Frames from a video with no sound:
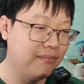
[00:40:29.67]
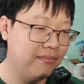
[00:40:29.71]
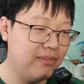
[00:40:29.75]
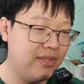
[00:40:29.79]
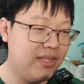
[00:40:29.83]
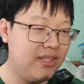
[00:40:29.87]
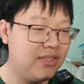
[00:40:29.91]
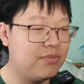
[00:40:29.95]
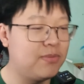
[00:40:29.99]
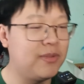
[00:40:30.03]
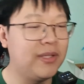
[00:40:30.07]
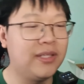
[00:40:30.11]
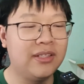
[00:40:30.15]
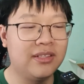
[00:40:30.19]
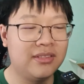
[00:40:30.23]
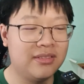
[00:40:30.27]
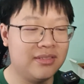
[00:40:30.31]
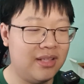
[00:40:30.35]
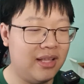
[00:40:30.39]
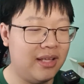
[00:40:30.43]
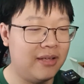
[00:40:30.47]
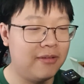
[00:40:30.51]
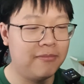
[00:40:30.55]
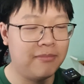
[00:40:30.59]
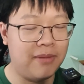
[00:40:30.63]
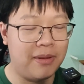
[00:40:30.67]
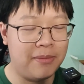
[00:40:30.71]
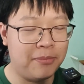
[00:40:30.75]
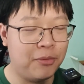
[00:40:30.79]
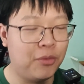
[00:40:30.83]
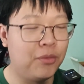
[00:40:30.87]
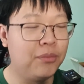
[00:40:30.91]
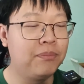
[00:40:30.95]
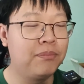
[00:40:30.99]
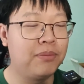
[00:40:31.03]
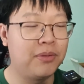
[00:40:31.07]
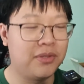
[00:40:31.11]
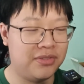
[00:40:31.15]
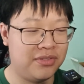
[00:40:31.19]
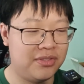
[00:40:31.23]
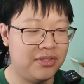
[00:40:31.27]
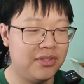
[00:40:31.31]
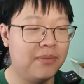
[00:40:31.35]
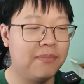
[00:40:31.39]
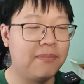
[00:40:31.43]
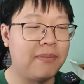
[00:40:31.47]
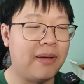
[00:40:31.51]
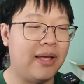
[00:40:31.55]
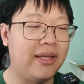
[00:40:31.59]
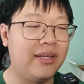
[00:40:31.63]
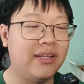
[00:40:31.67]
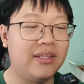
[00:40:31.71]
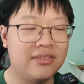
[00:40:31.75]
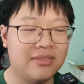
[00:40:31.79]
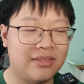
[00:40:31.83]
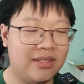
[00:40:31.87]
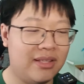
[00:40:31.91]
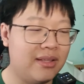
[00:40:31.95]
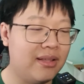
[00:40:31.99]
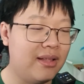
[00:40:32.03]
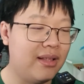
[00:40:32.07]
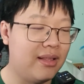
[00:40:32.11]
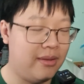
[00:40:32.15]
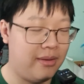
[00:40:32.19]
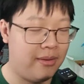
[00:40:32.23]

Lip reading: it's because like my own personal bias, and